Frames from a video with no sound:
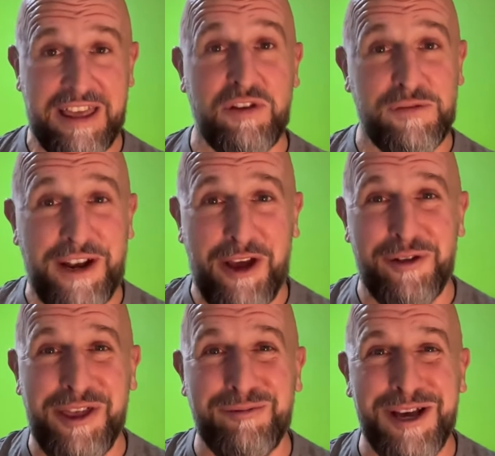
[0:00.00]
Give this video
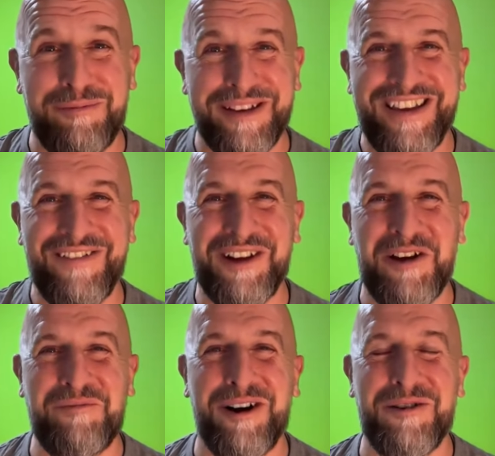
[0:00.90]
a thumbs up if you
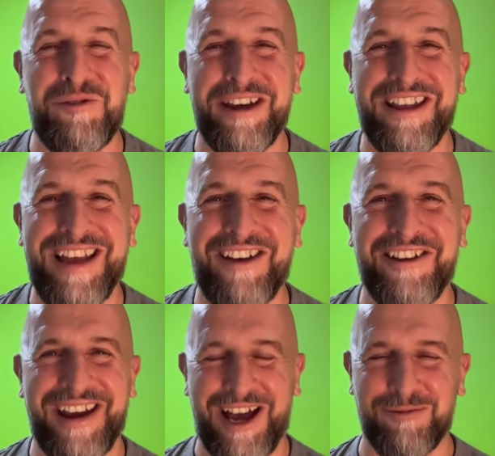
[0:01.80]
don't mind while you're down
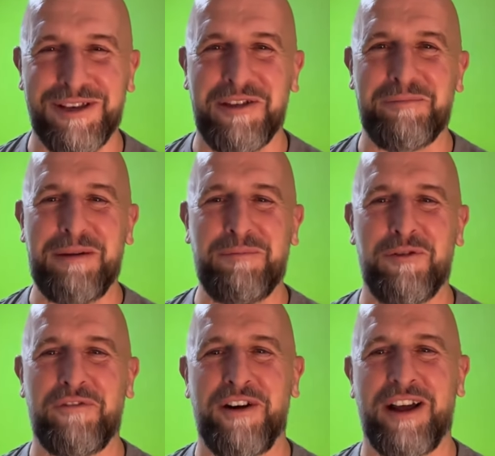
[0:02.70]
there. It helps other
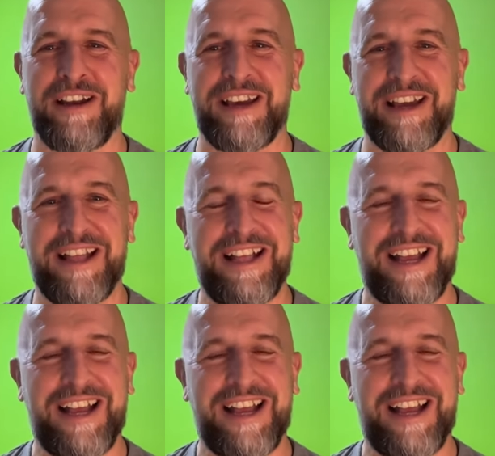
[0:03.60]
people find it.